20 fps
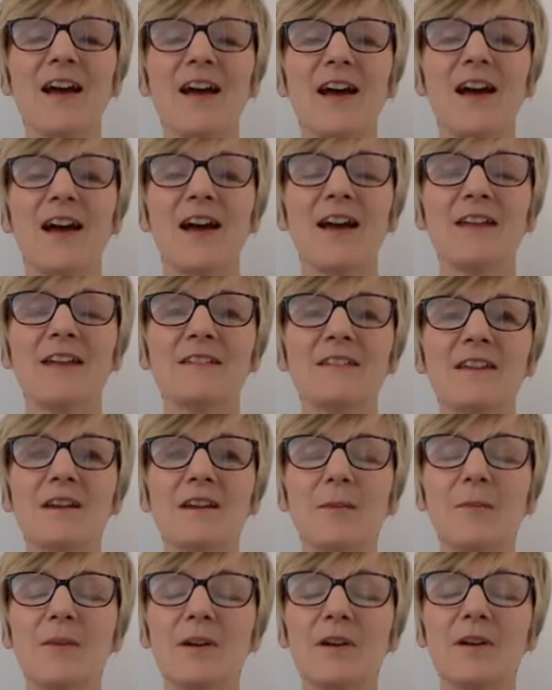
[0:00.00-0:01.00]
And our
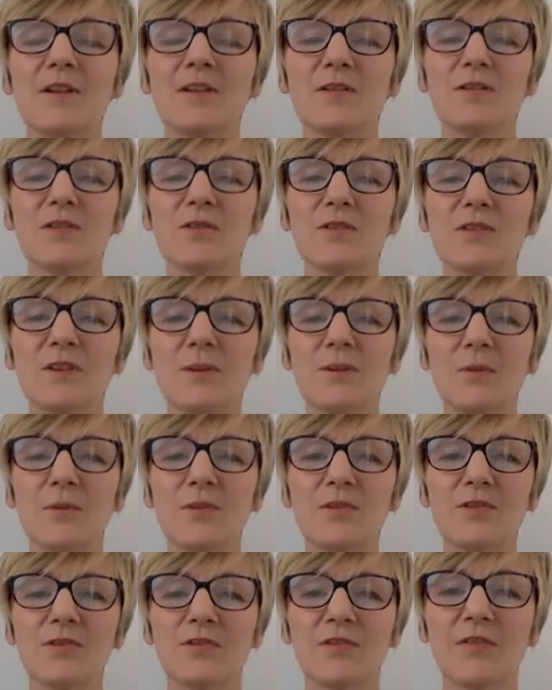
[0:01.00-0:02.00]
minds also
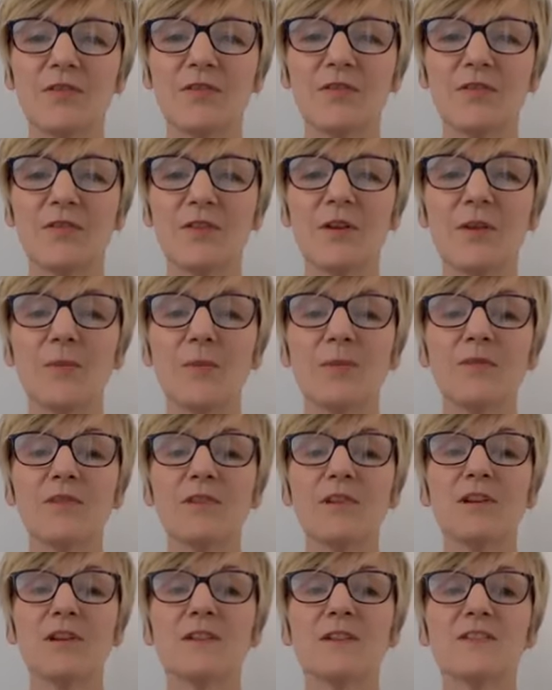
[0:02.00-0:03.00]
wander off with
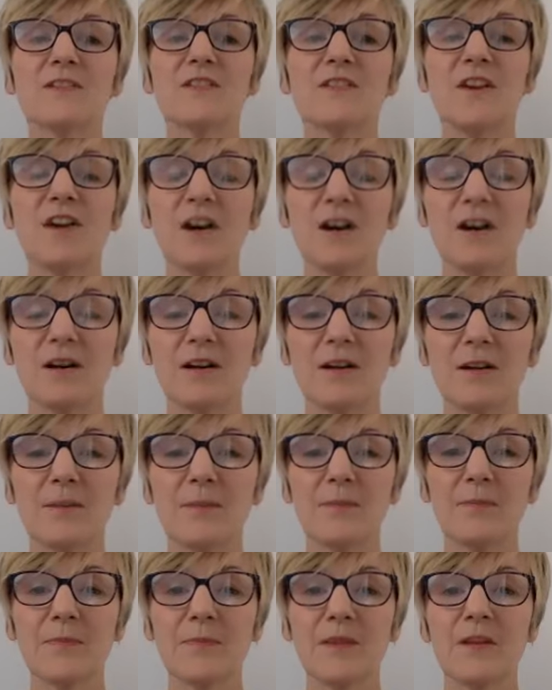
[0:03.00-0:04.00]
regards to
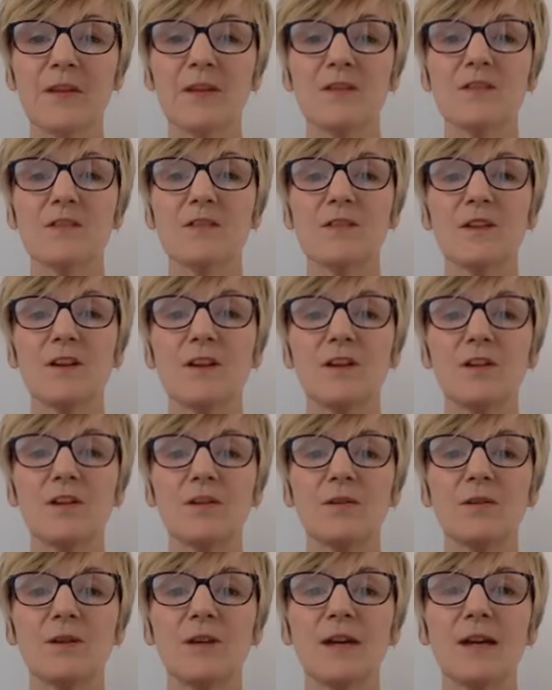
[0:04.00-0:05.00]
time.
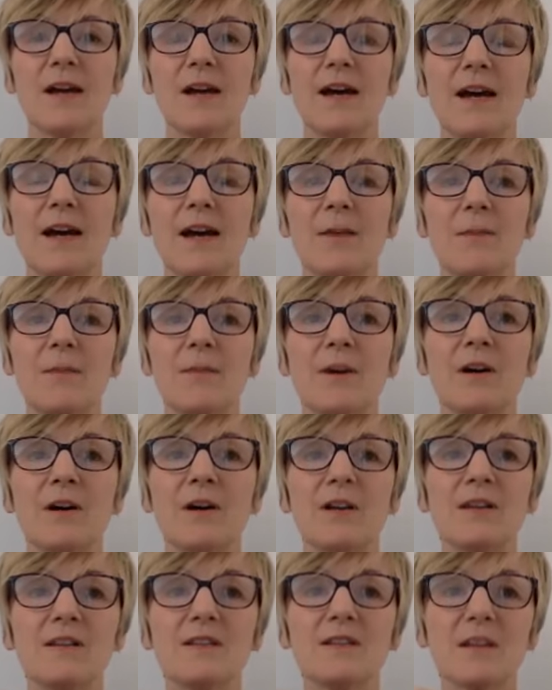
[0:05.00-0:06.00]
So our
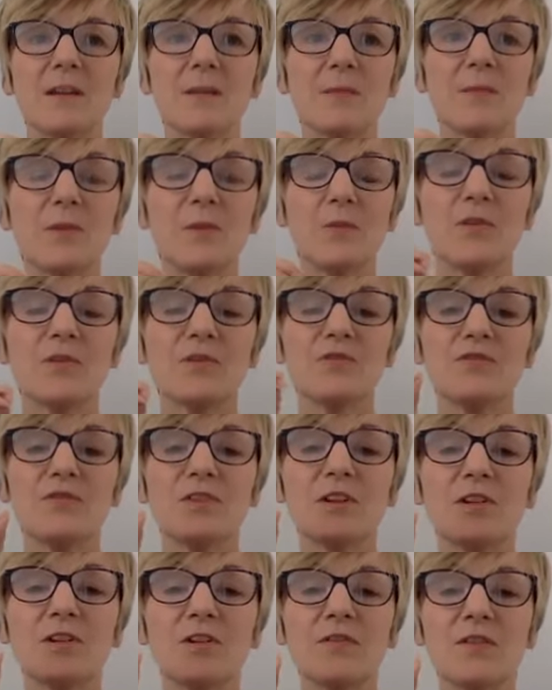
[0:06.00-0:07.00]
minds can be
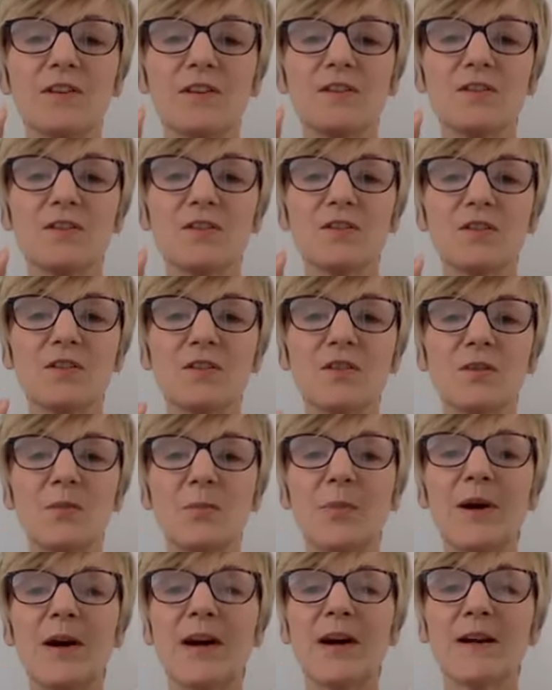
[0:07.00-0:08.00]
wandering off into the
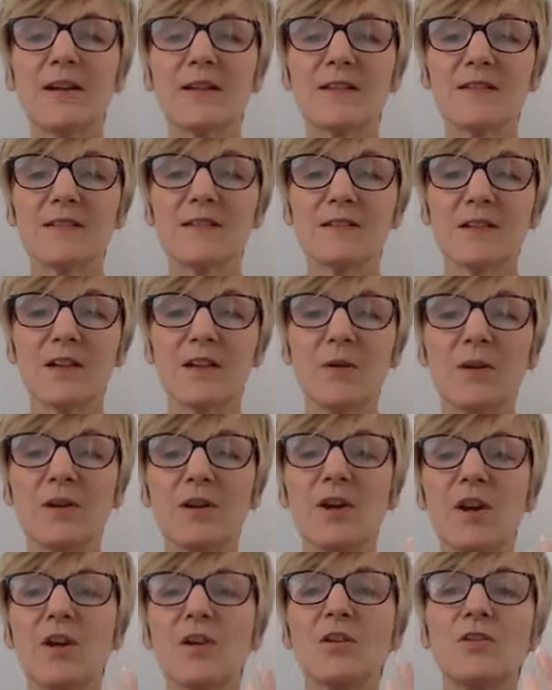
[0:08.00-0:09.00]
past,
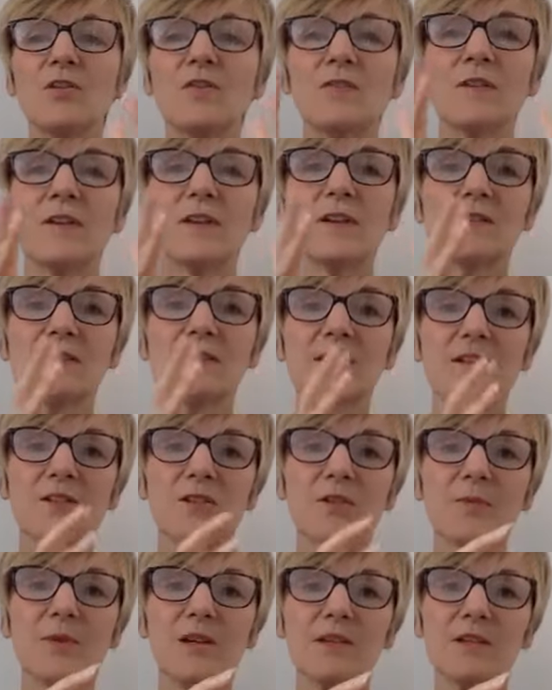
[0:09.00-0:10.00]
going over
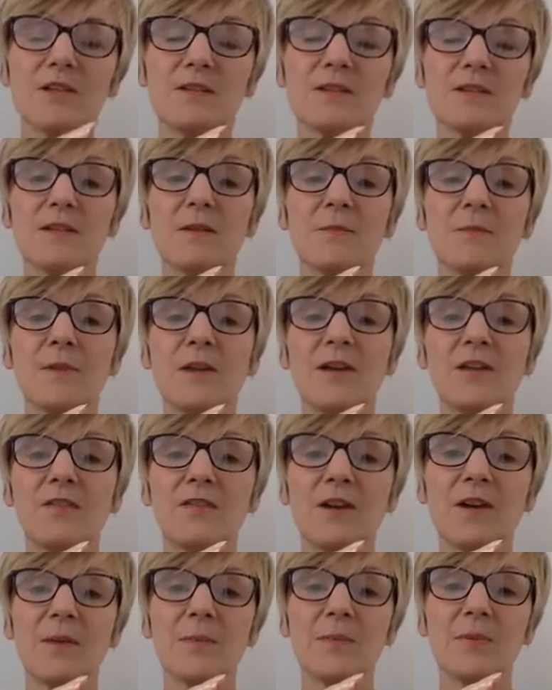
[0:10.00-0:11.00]
situations that may have
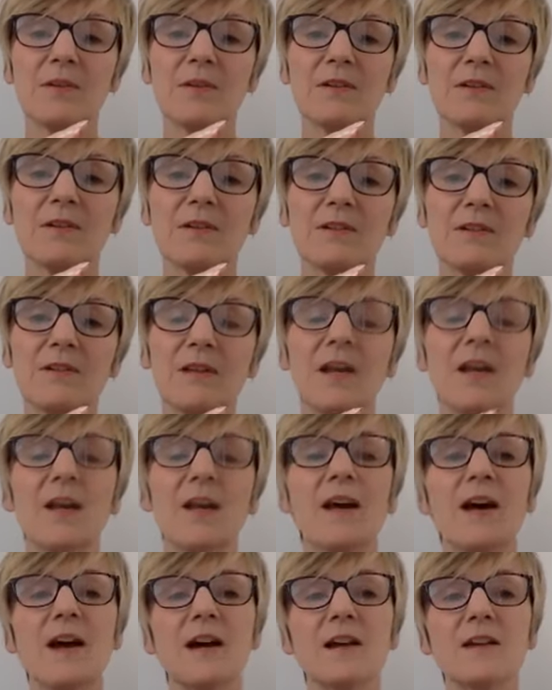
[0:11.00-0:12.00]
happened,
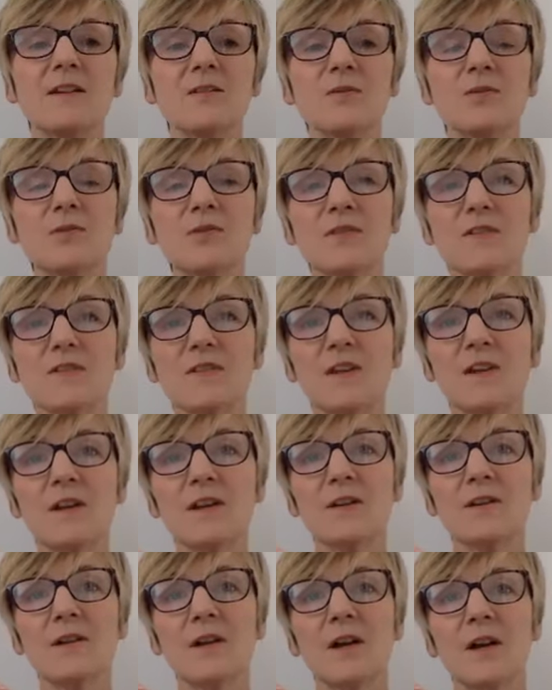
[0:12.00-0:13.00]
and
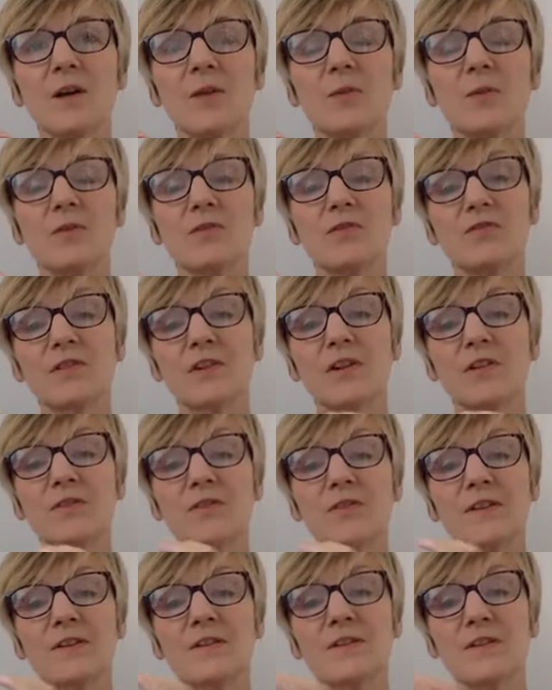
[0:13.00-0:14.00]
also wandering
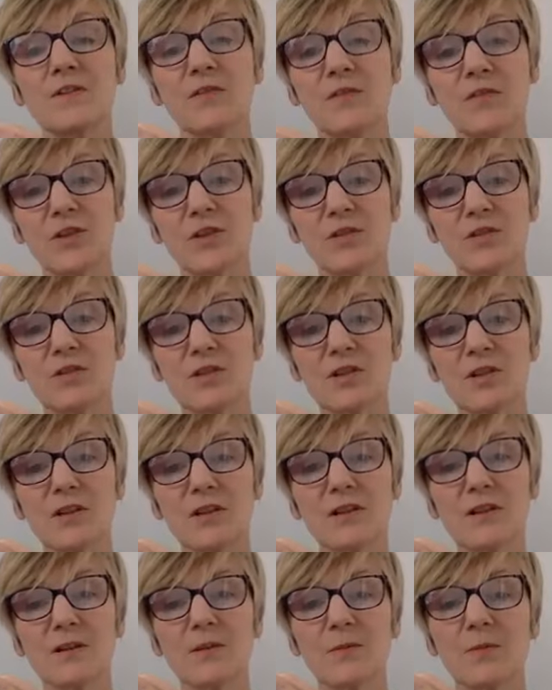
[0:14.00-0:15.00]
off into the
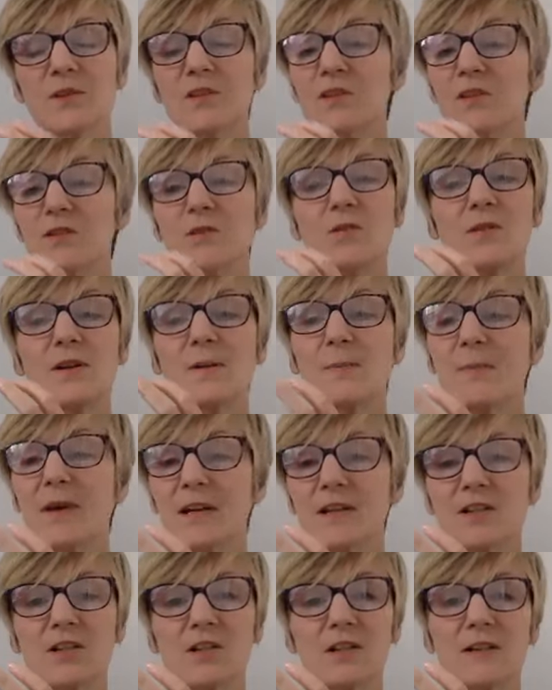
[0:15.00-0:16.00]
future, which is all
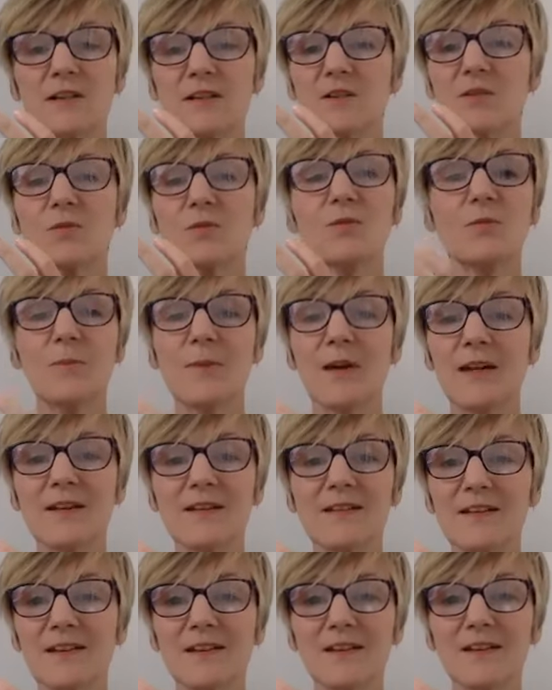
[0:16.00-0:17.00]
imagined, it's all
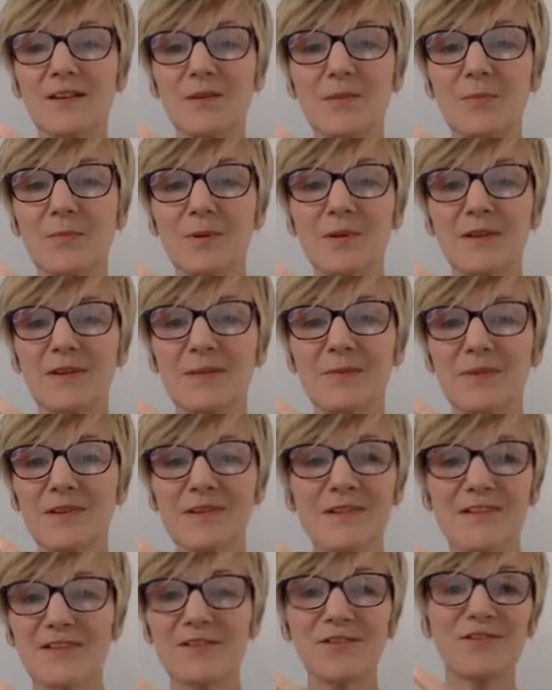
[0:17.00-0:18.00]
made up
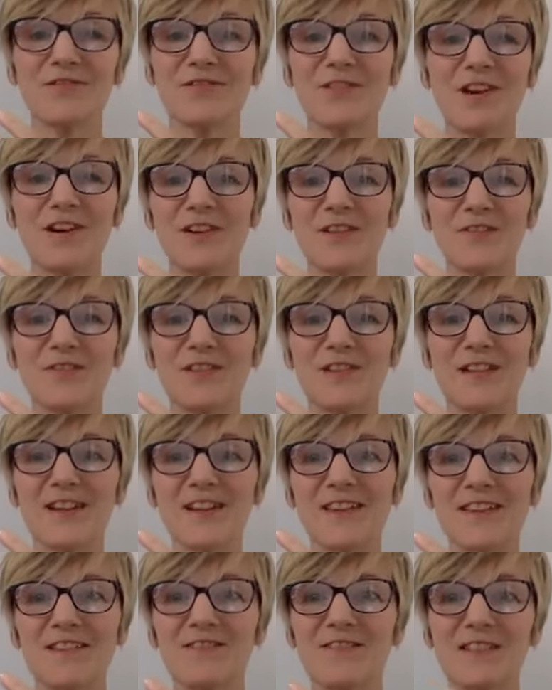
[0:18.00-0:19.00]
because it's not arrived
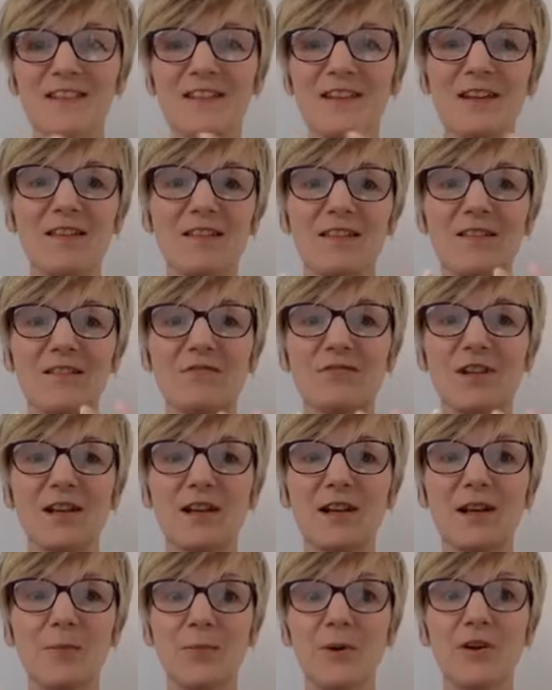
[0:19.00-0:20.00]
yet. There is nothing
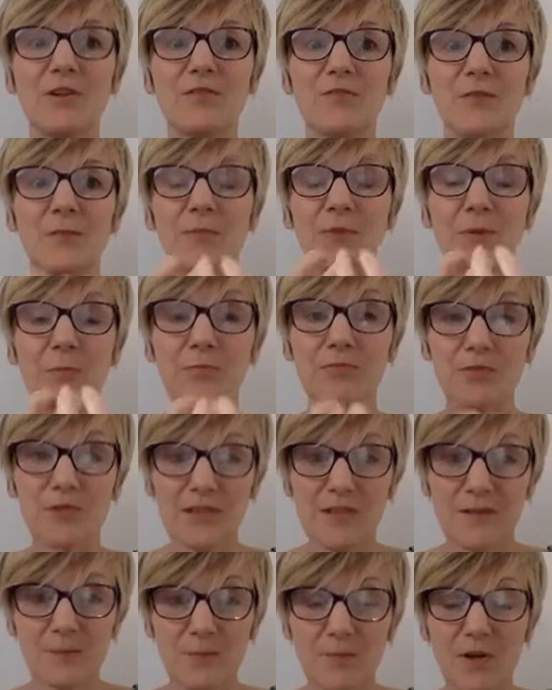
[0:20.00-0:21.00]
real apart from the
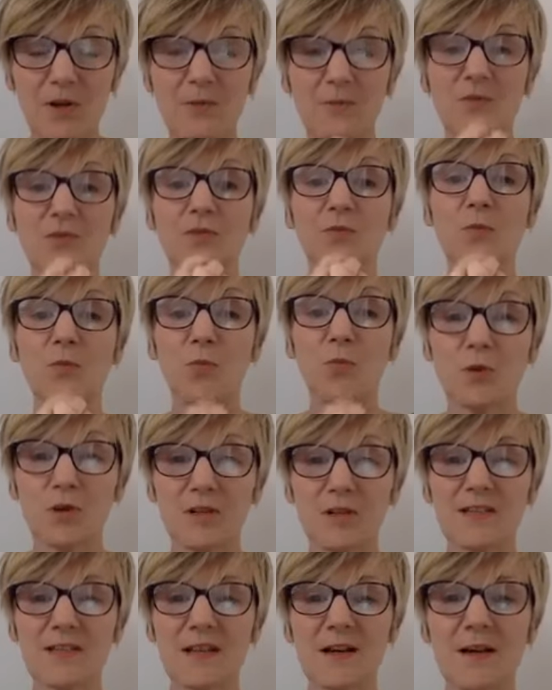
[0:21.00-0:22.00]
present moment of what
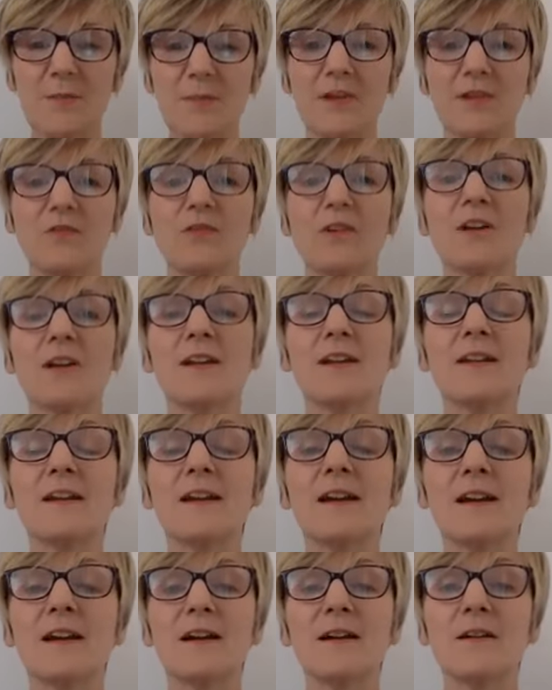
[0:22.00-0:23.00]
is happening right
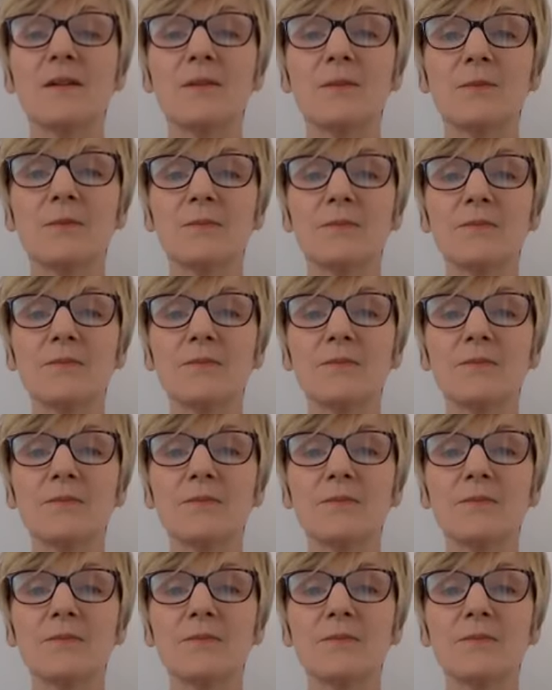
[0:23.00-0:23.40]
now.